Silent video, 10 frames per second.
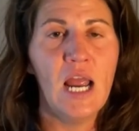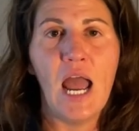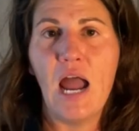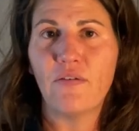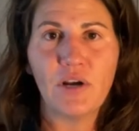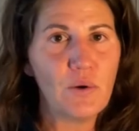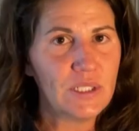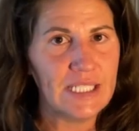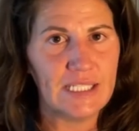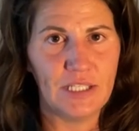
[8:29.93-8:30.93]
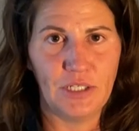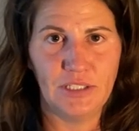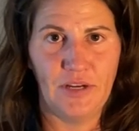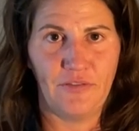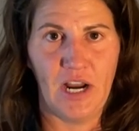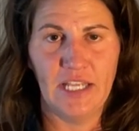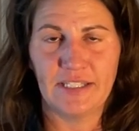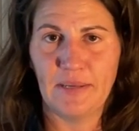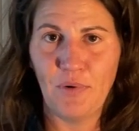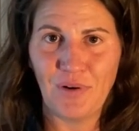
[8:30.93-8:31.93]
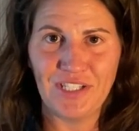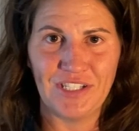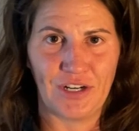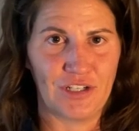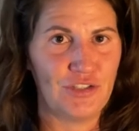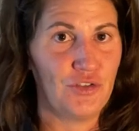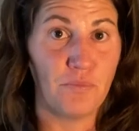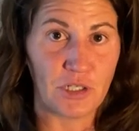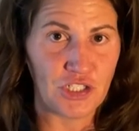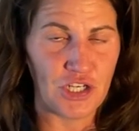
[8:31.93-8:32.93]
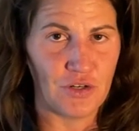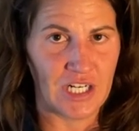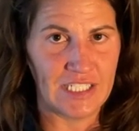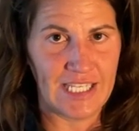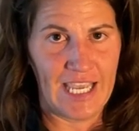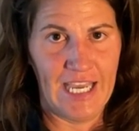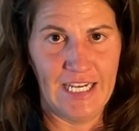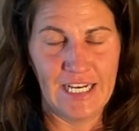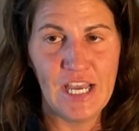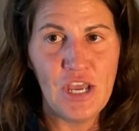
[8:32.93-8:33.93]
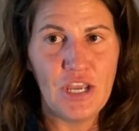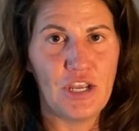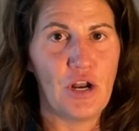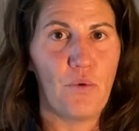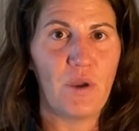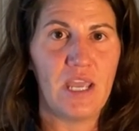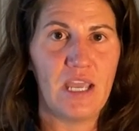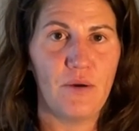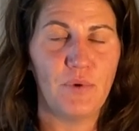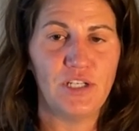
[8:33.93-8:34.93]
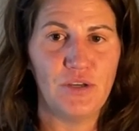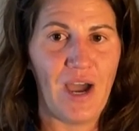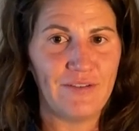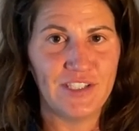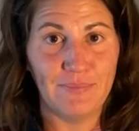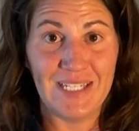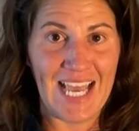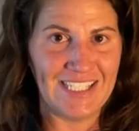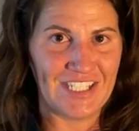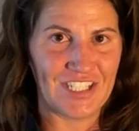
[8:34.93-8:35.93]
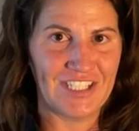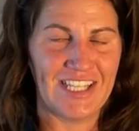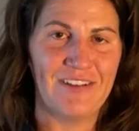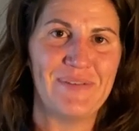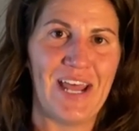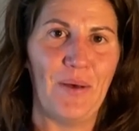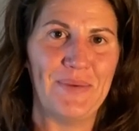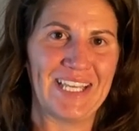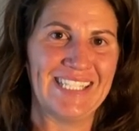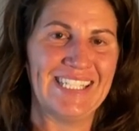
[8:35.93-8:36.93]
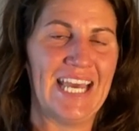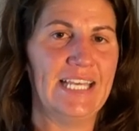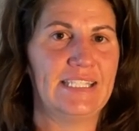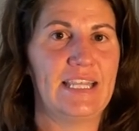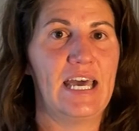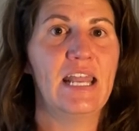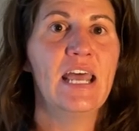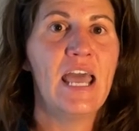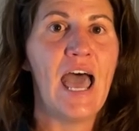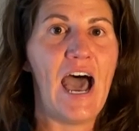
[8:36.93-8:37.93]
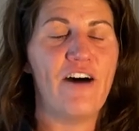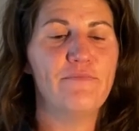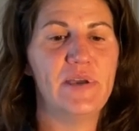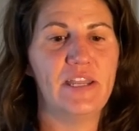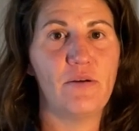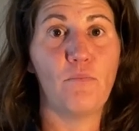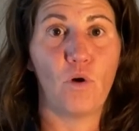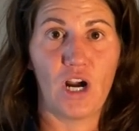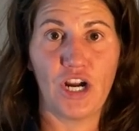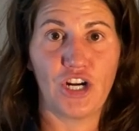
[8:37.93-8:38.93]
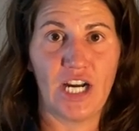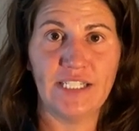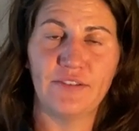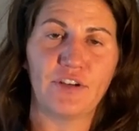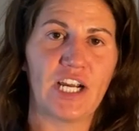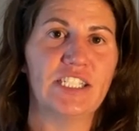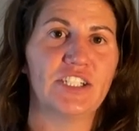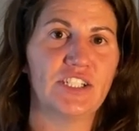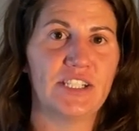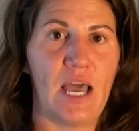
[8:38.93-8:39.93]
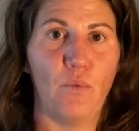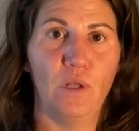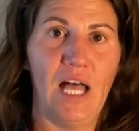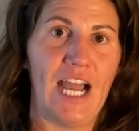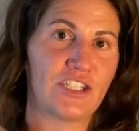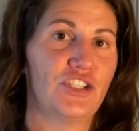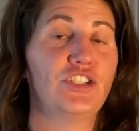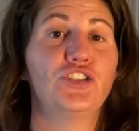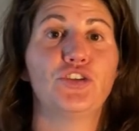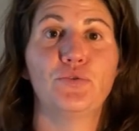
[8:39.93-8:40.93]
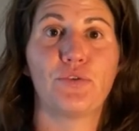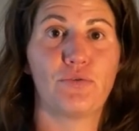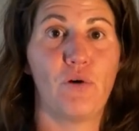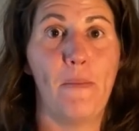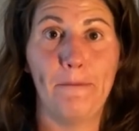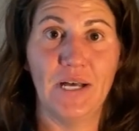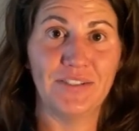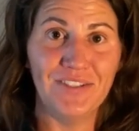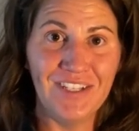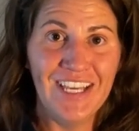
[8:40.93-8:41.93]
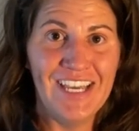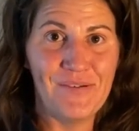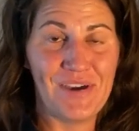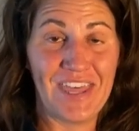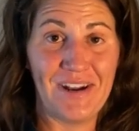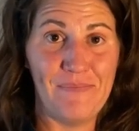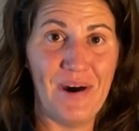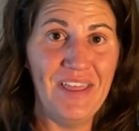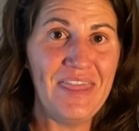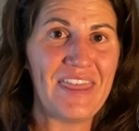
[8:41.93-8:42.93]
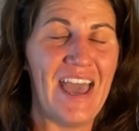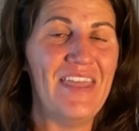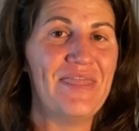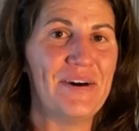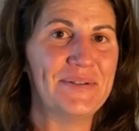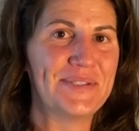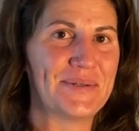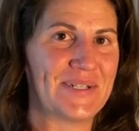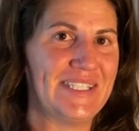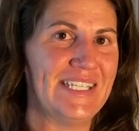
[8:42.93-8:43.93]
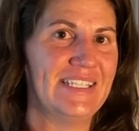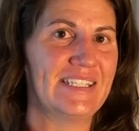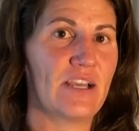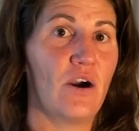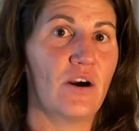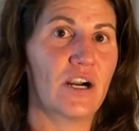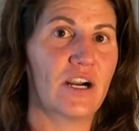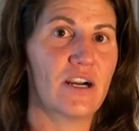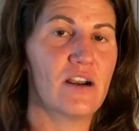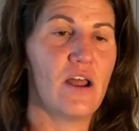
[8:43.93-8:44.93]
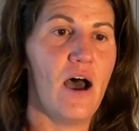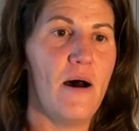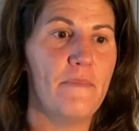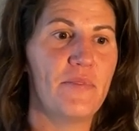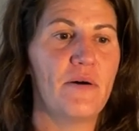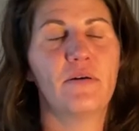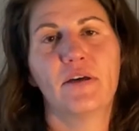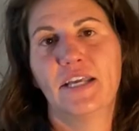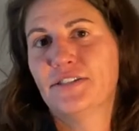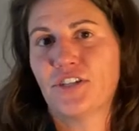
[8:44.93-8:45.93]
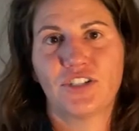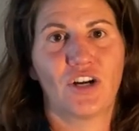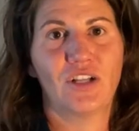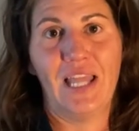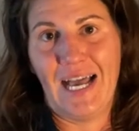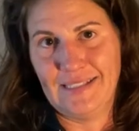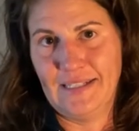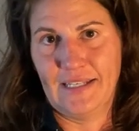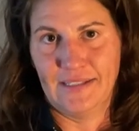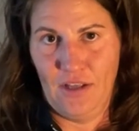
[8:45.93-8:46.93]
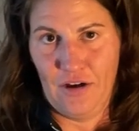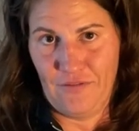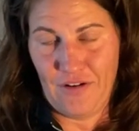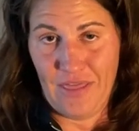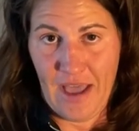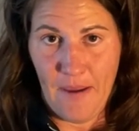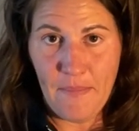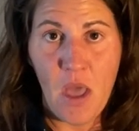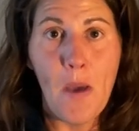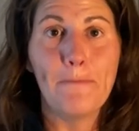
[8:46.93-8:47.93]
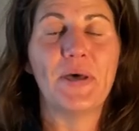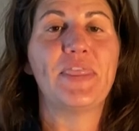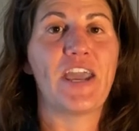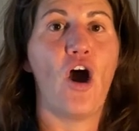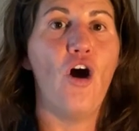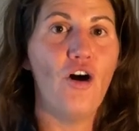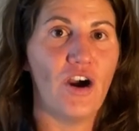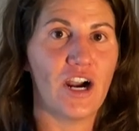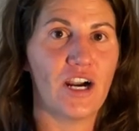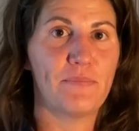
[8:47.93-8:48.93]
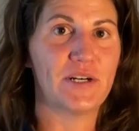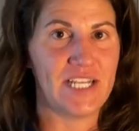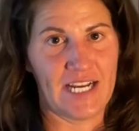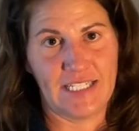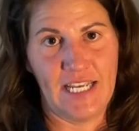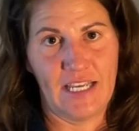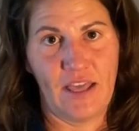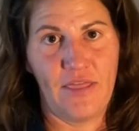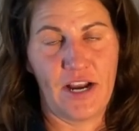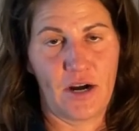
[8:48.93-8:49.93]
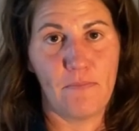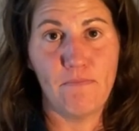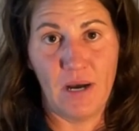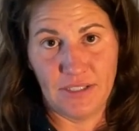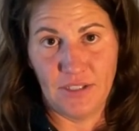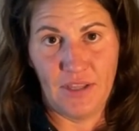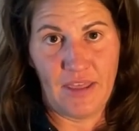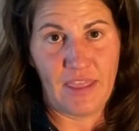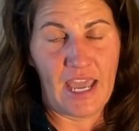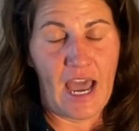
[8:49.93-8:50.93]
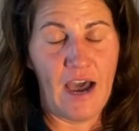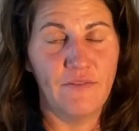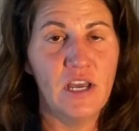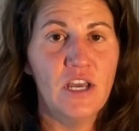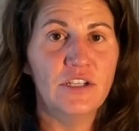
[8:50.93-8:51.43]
Every horse is a little different. Some horses are super chewers and you know, we, we do have some testers that have been helping us test that have been more aggressive grazers that will actually chew through a muzzle within a month. And those horses are, um, the inserts aren't lasting as long for them, but they are protecting their muzzle that they have.